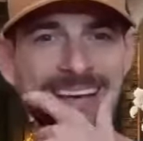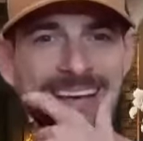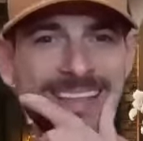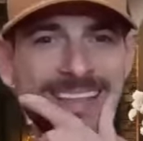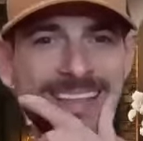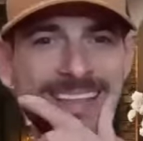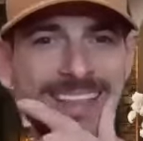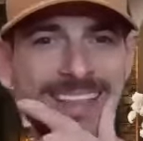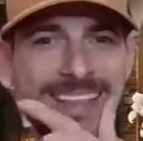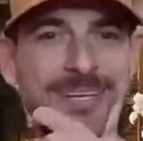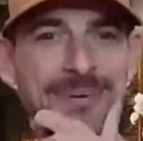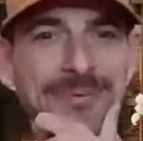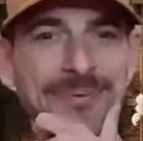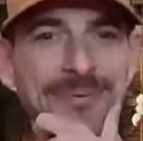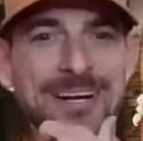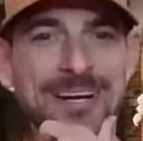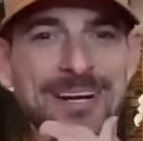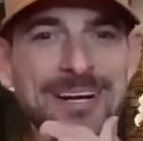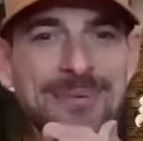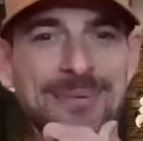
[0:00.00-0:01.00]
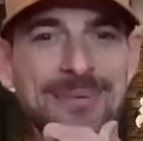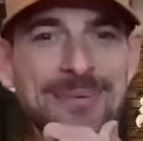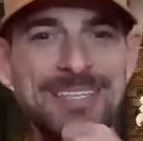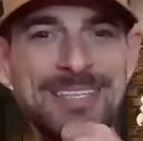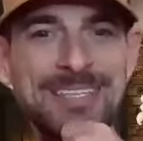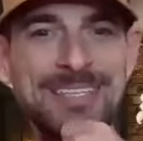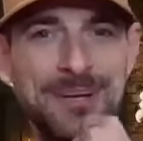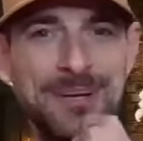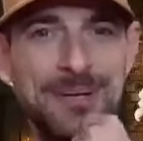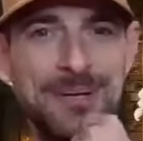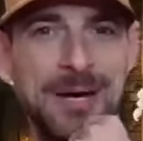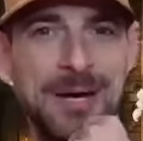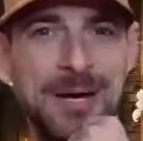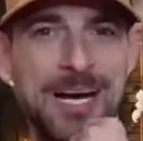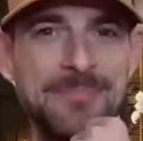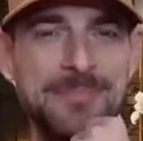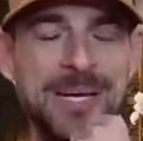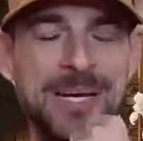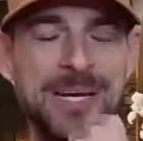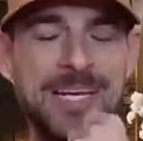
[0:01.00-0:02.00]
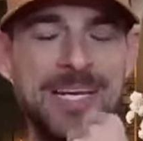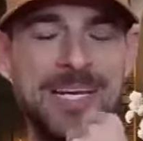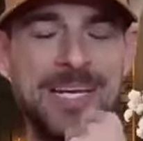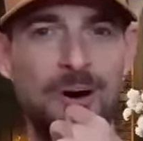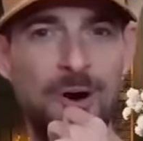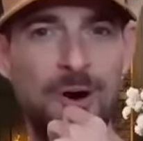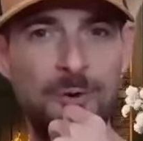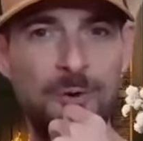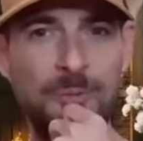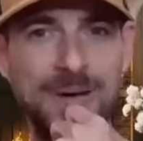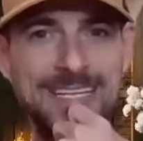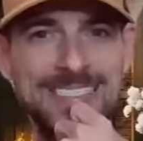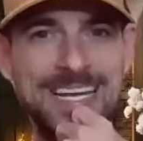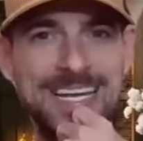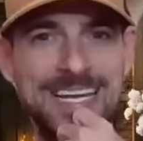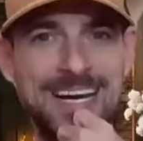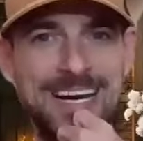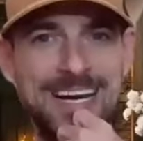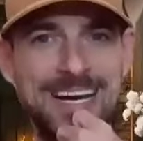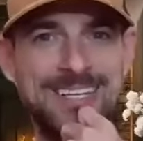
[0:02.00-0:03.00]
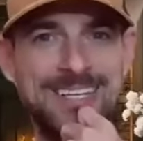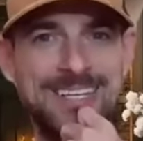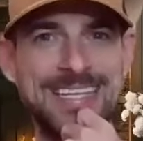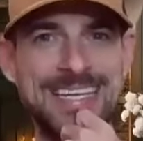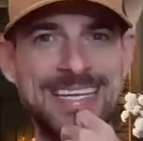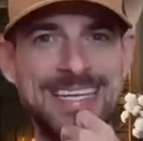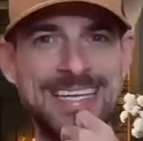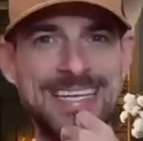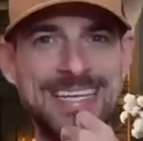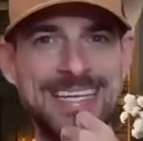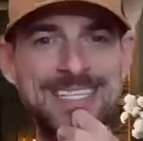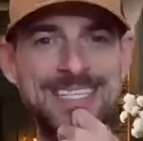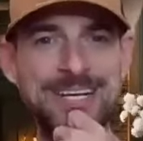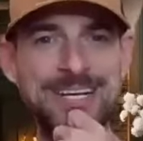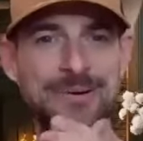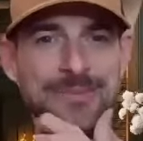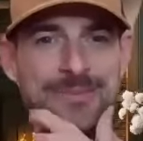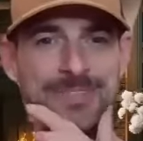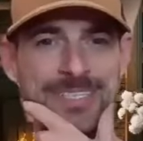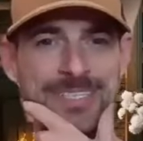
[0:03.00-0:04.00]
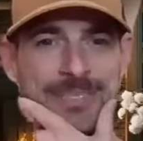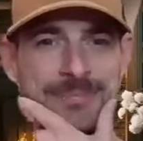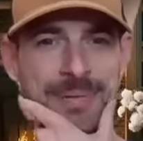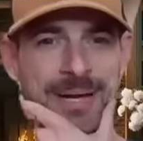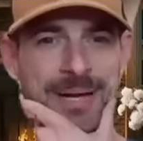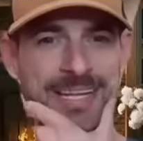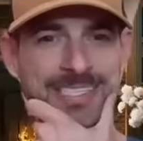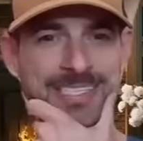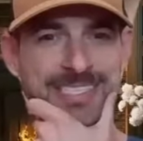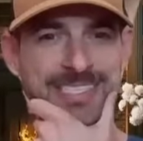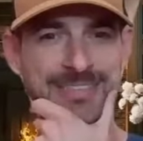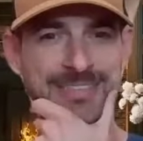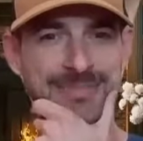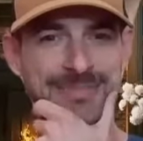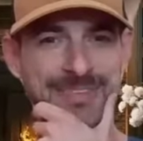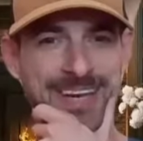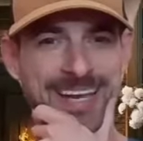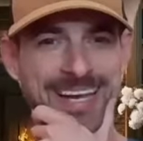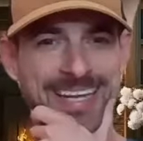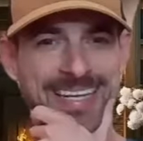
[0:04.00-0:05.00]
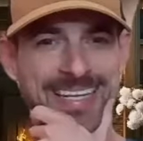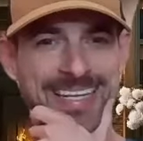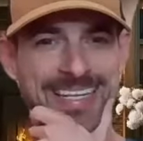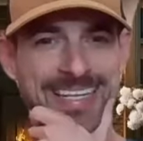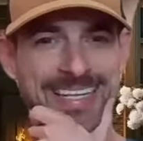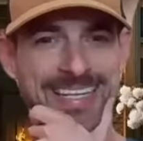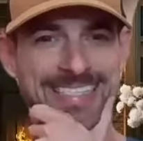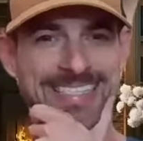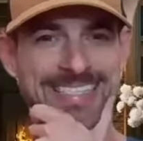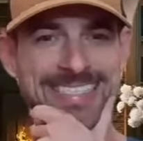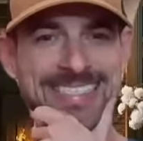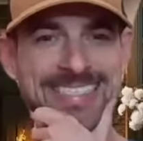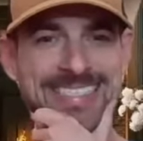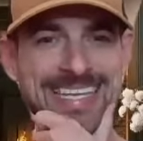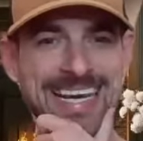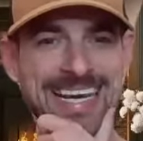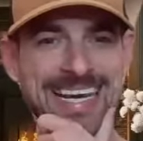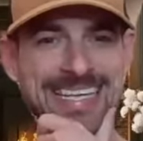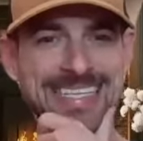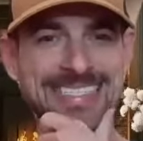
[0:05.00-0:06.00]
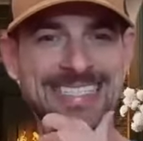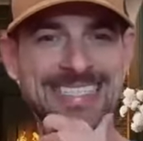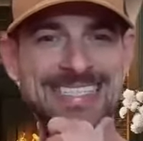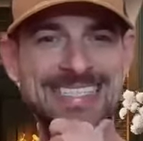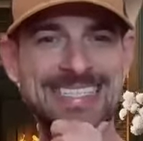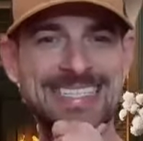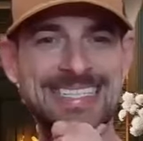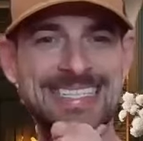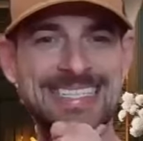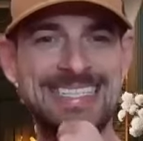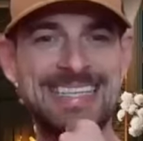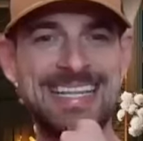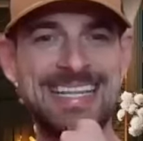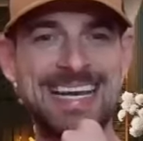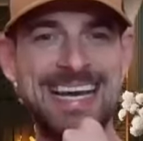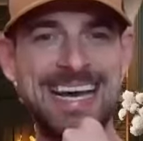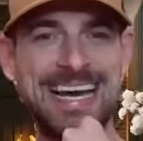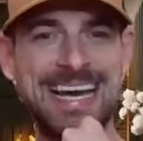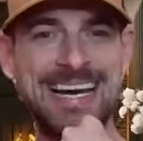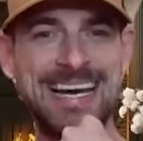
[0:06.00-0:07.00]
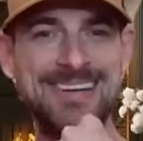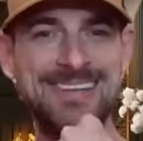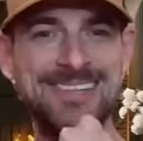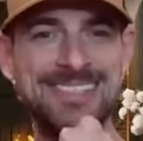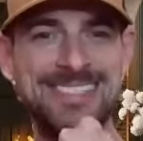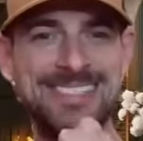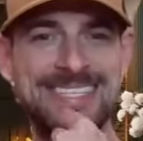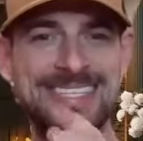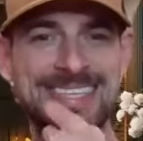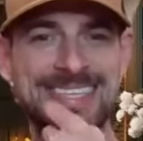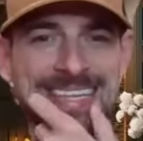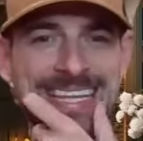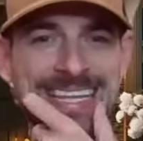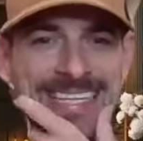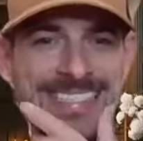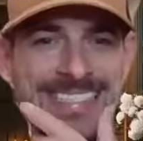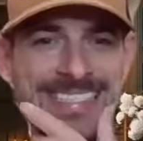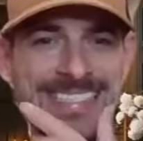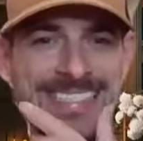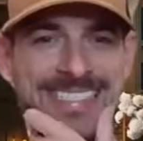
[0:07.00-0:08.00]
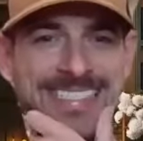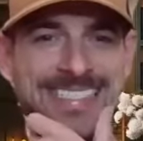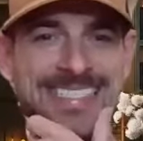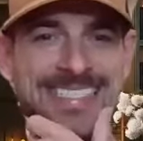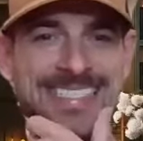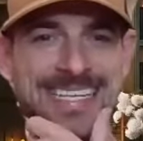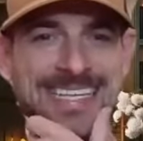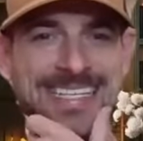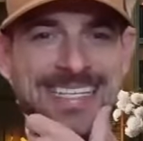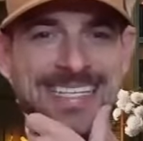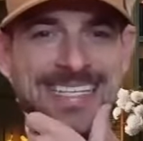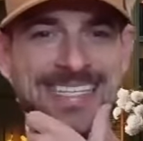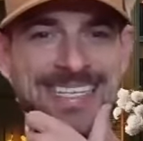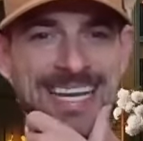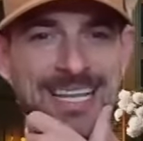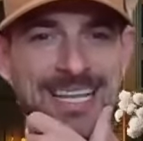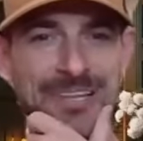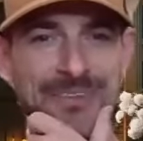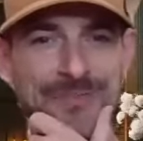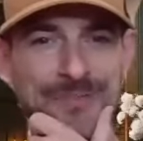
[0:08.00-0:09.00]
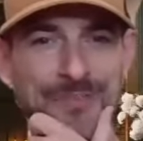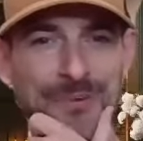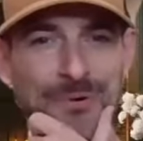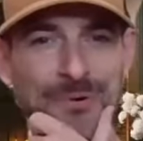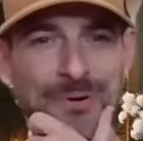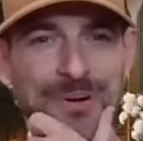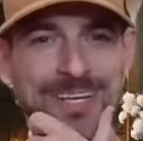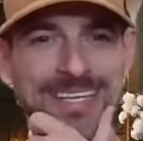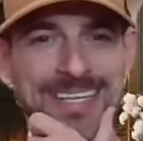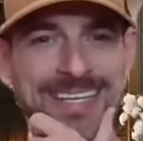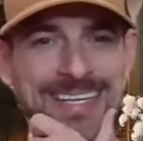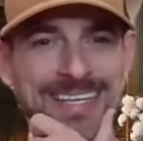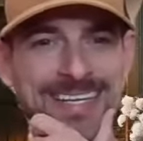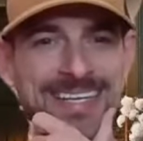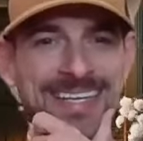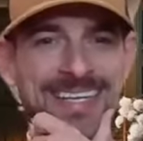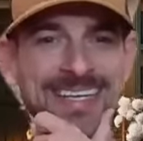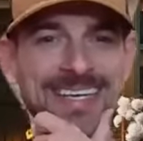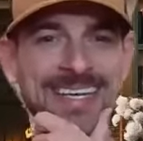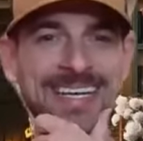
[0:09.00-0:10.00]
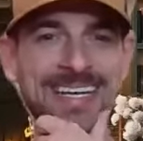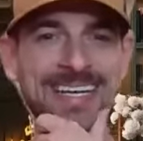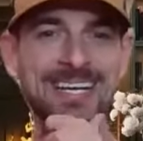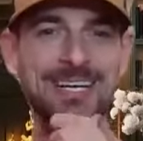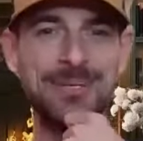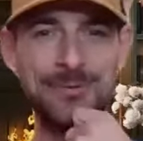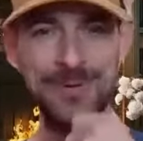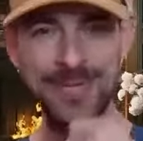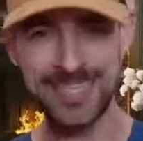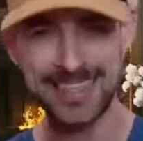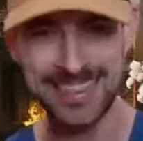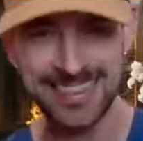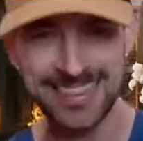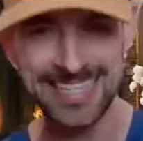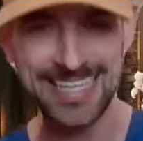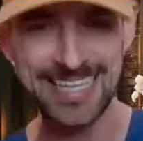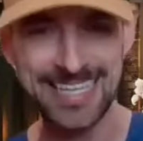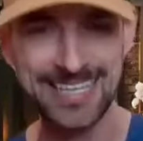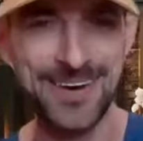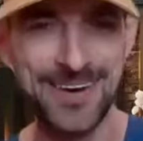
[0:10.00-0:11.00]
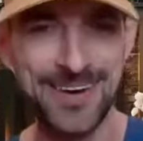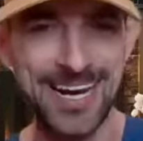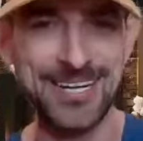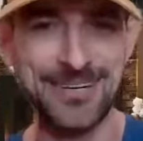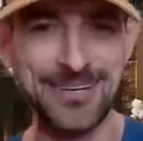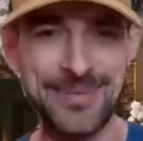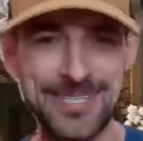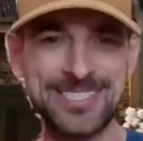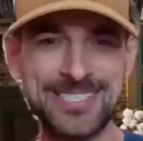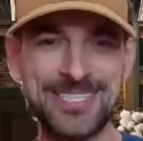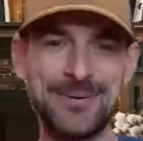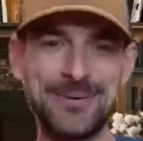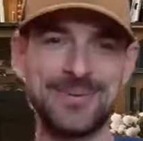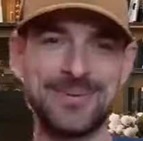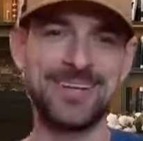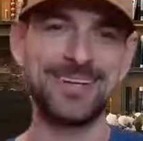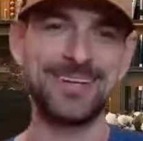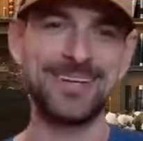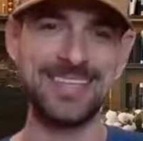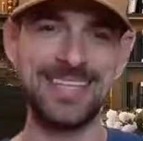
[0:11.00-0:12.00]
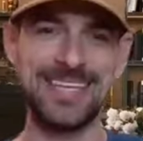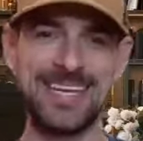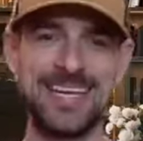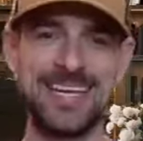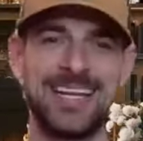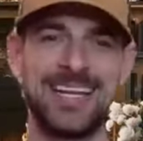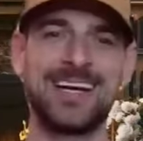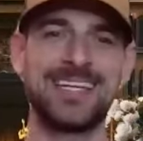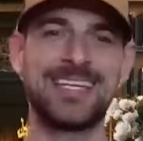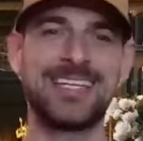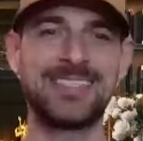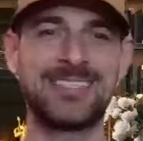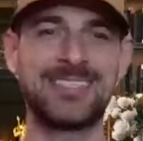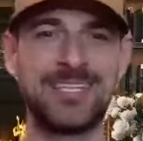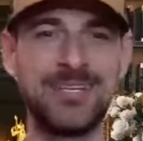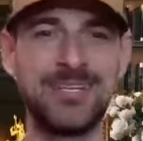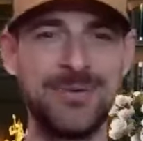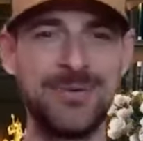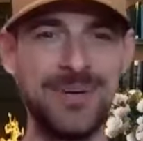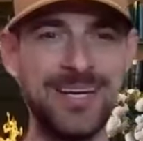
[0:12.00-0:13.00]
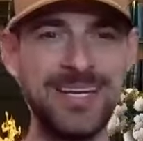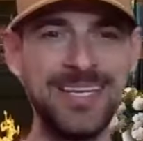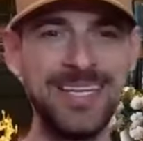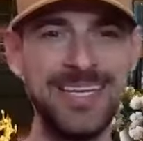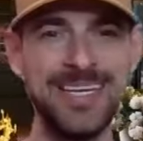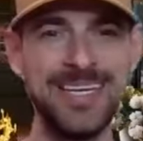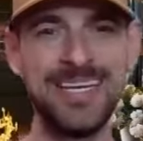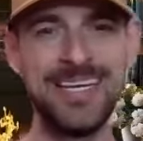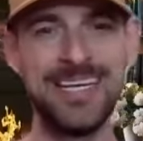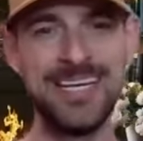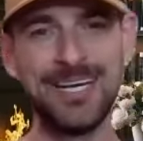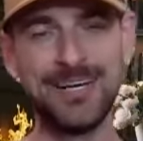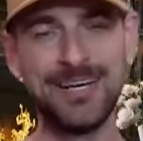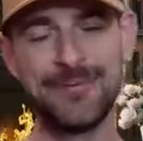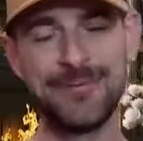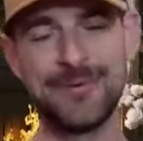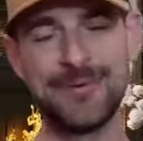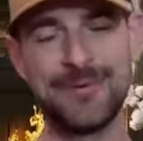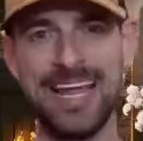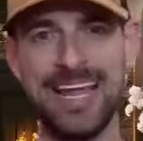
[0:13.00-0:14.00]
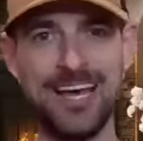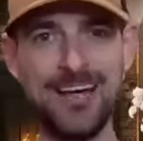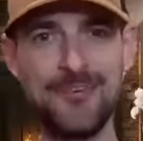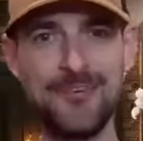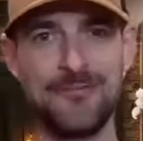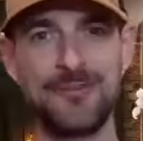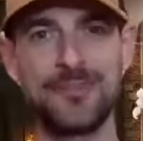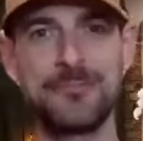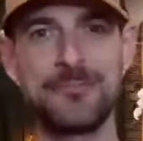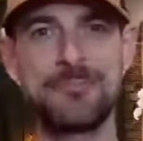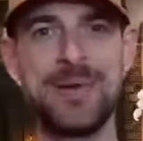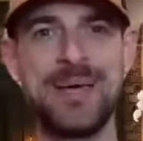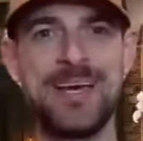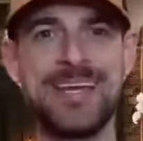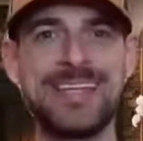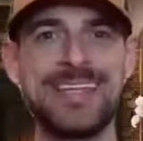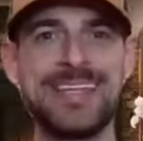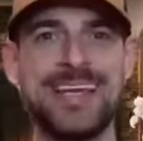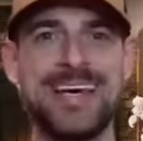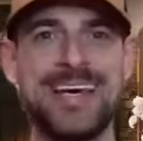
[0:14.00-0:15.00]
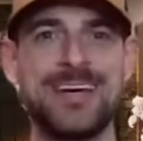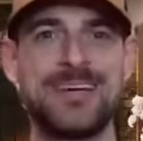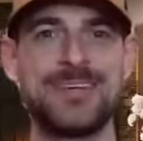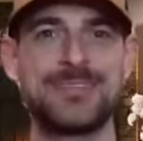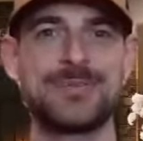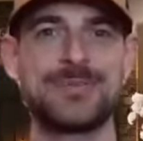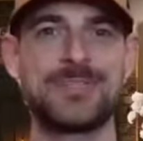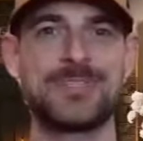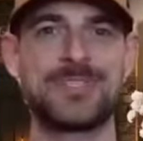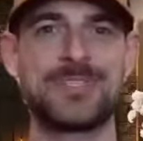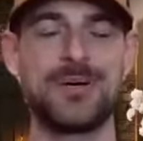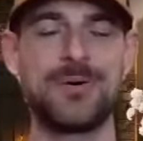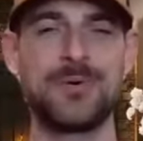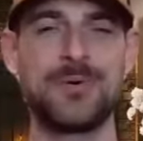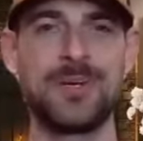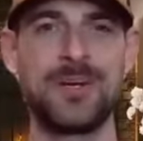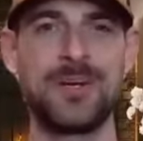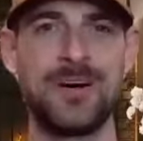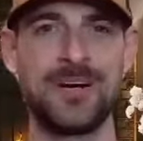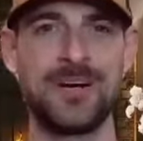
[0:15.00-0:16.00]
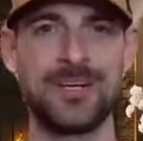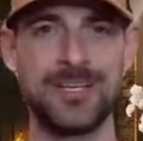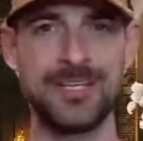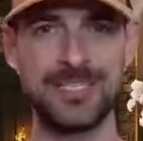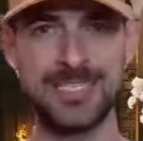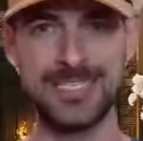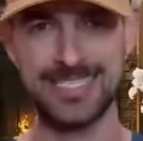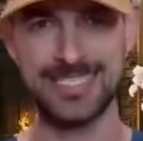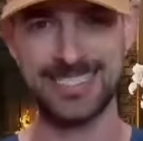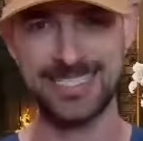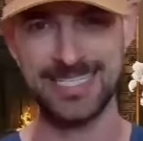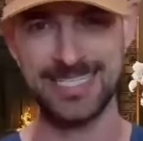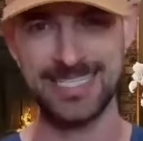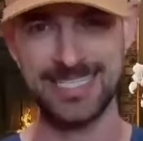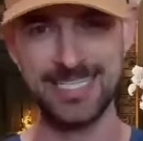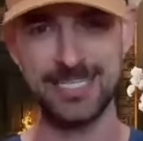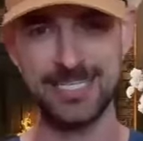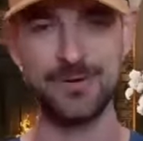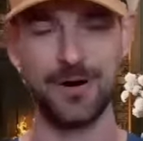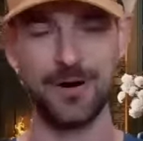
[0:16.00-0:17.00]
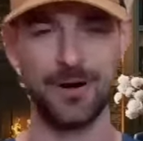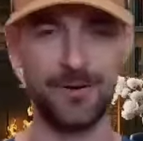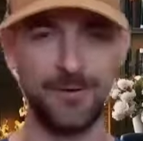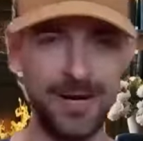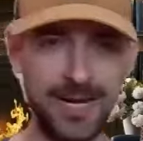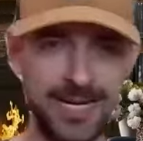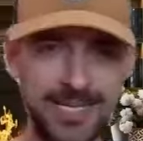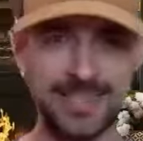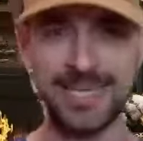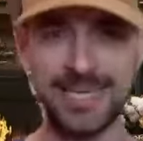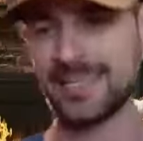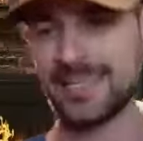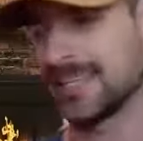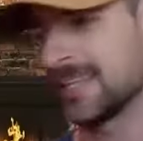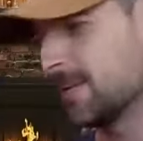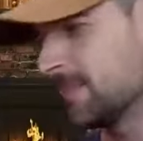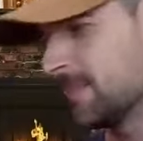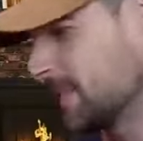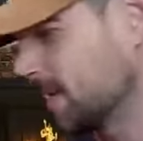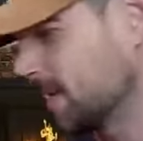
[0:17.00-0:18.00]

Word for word: Let me know where you're watching from. I'm, as always, out here on the East Coast in Pennsylvania. I see Texas is in the house and Lexi's in sunny California with Lynn Rayner. What's going on, Lynn? How you doing? We got Al from the Bend in the house. What's going on? Good to see you. All right, that little